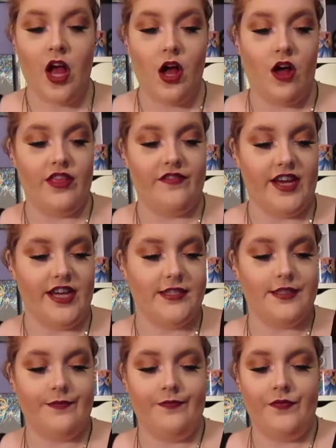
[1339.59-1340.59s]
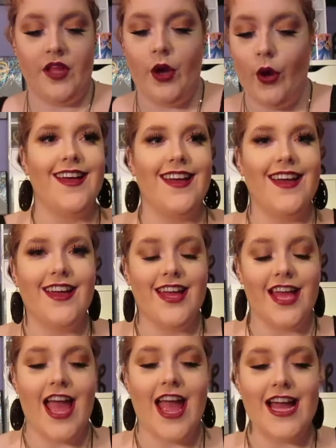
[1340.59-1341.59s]
on the face.
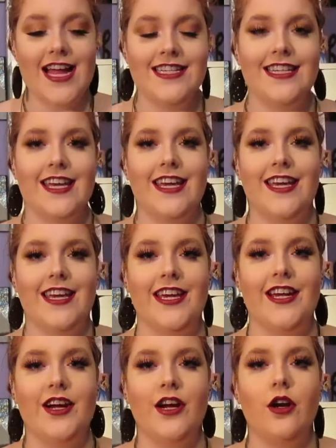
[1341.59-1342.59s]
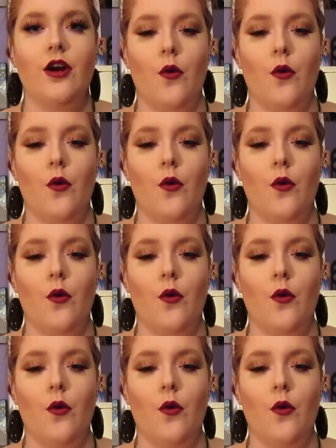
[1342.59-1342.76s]
And here